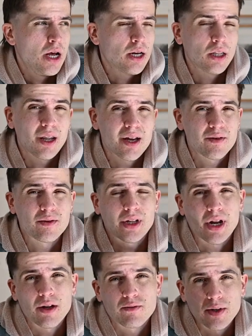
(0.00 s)
a life
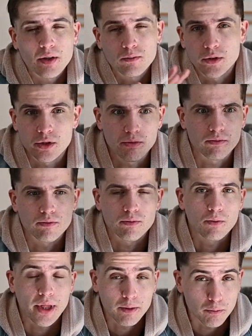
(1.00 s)
that I felt was
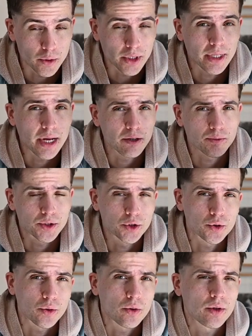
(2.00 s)
like really out of
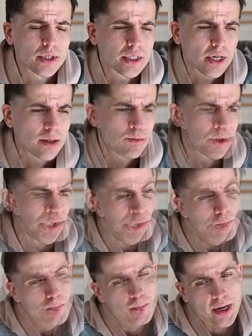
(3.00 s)
control at times.
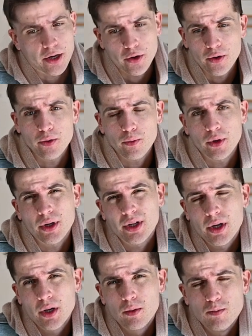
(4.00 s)
My current
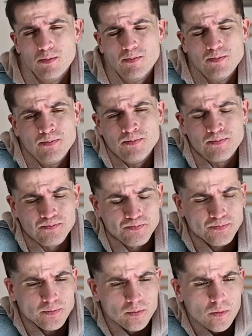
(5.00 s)
work, it
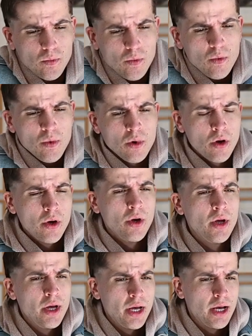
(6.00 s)

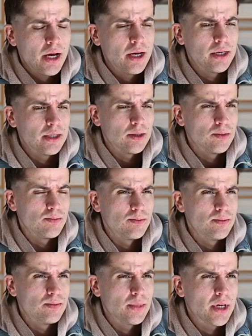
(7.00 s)

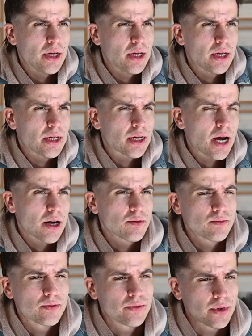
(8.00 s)

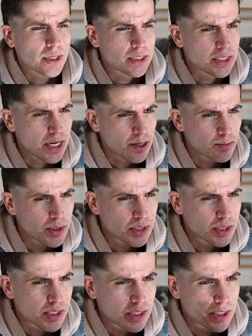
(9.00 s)
kind of
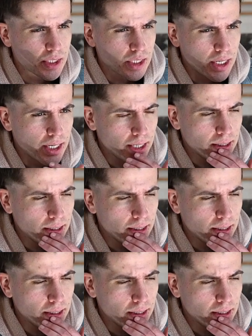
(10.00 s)
examines